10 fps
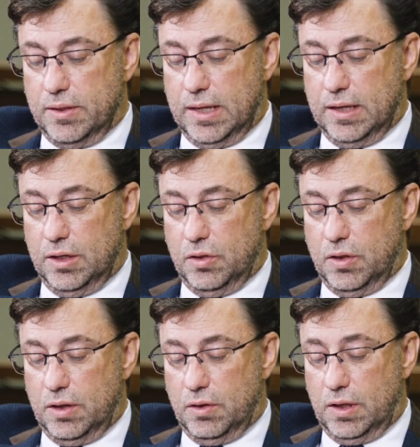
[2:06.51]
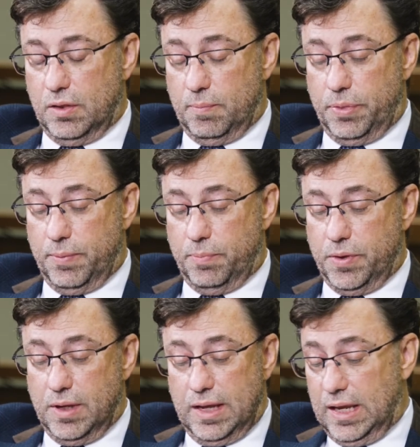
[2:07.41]

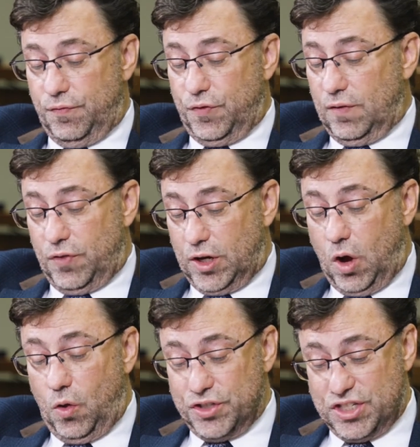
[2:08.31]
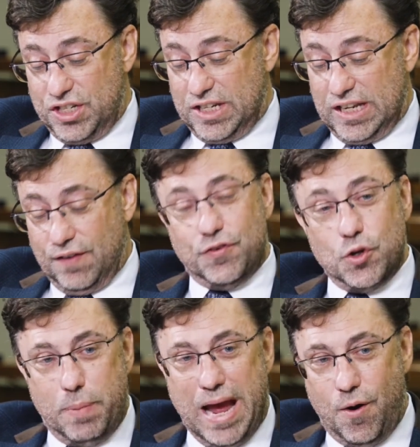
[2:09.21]
If the goal is just to give you
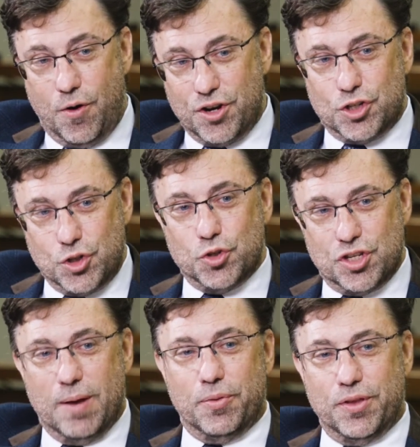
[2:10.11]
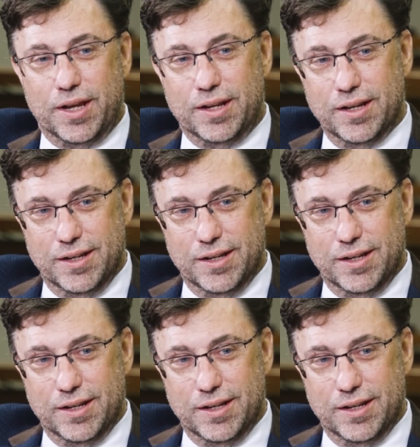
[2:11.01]
power to do something